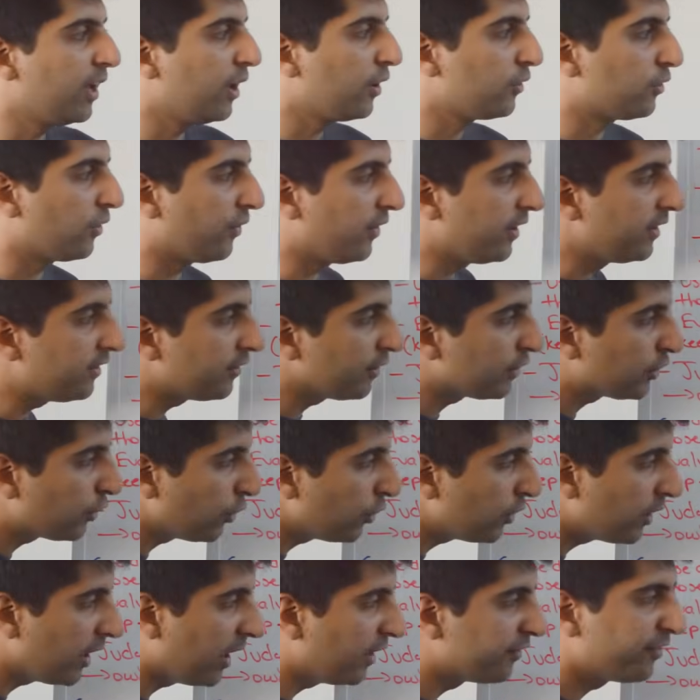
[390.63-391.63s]
So these are
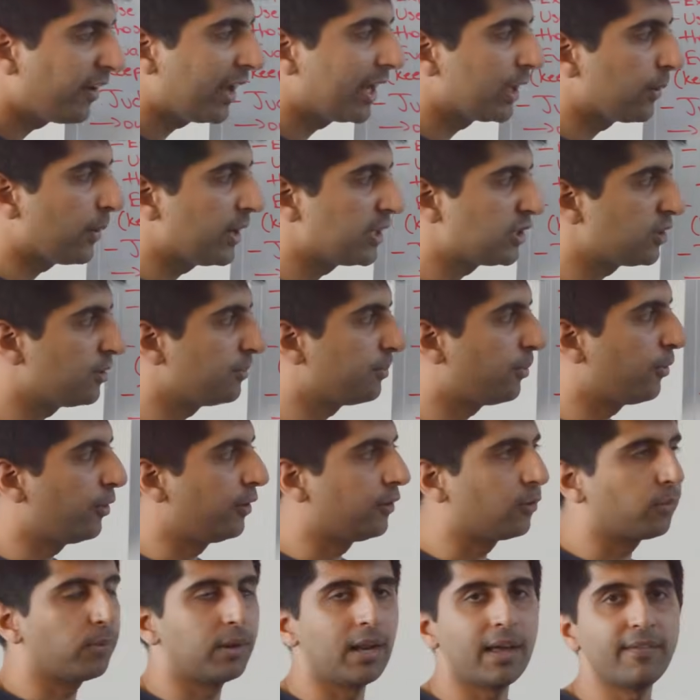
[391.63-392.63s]
good evaluation
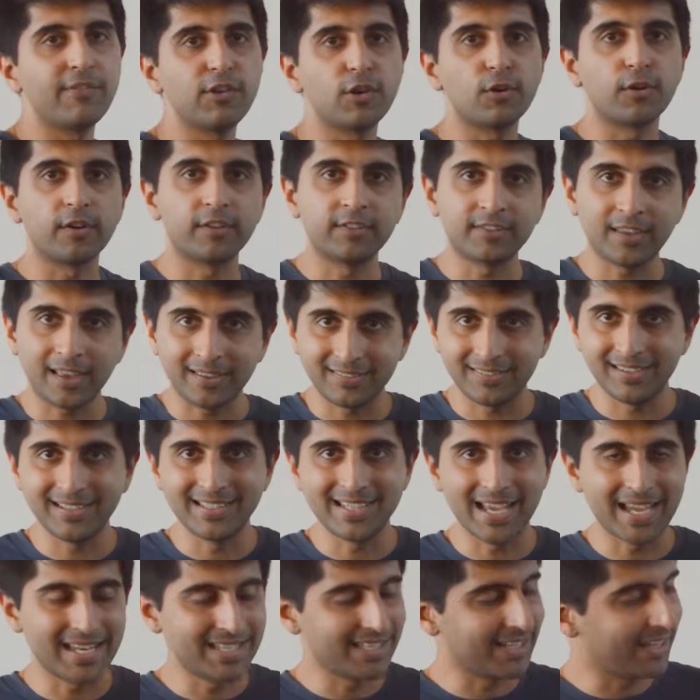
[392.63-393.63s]
points whenever you're assessing
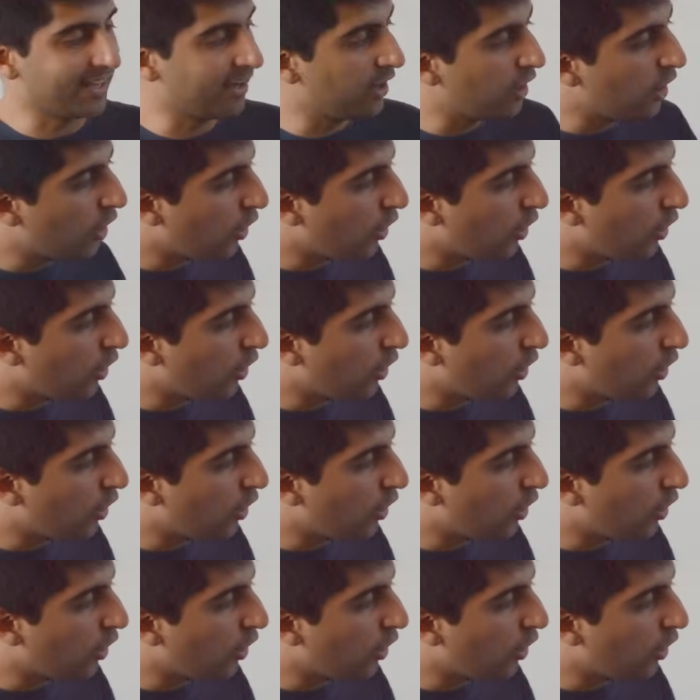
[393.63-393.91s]
data.